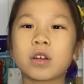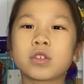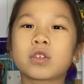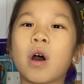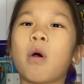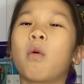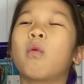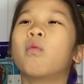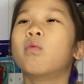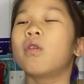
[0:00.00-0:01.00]

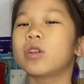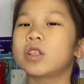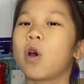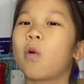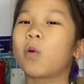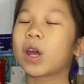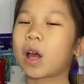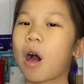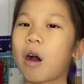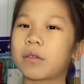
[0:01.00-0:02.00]
So wood, we
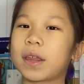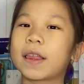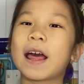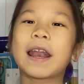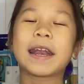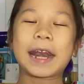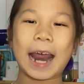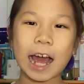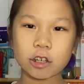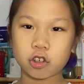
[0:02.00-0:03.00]
call it
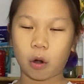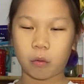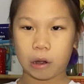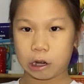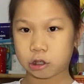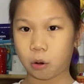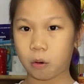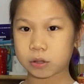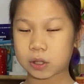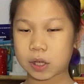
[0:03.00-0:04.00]
natural
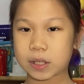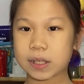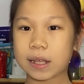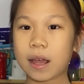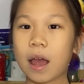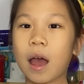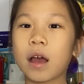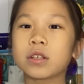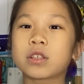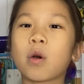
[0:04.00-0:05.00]
resources.
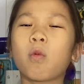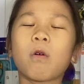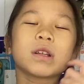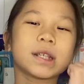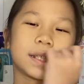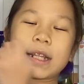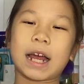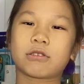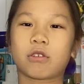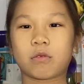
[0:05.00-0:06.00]
So what is
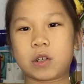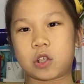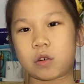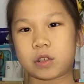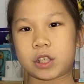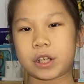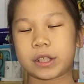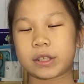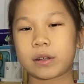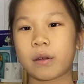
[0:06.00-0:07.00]
natural
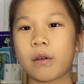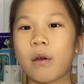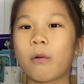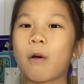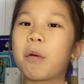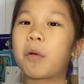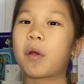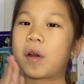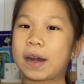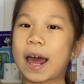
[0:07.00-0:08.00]
resources? Well,
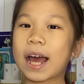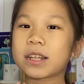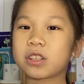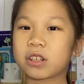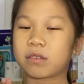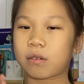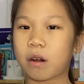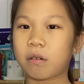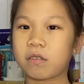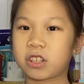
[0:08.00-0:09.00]

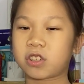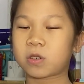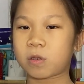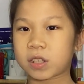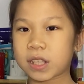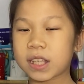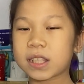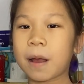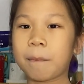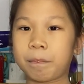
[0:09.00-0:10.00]
natural
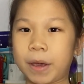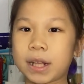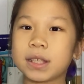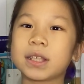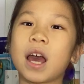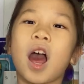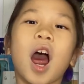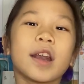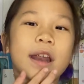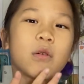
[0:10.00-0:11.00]
resources means
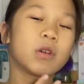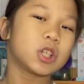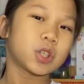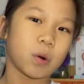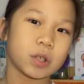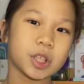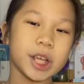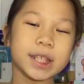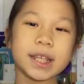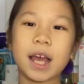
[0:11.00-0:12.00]
the
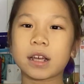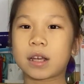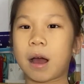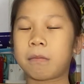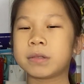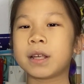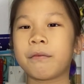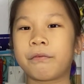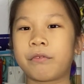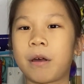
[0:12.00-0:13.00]
resources comes
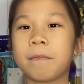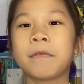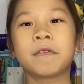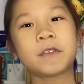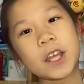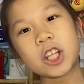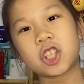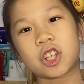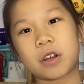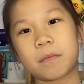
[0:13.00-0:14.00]
from
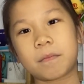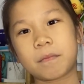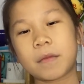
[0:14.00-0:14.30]
nature.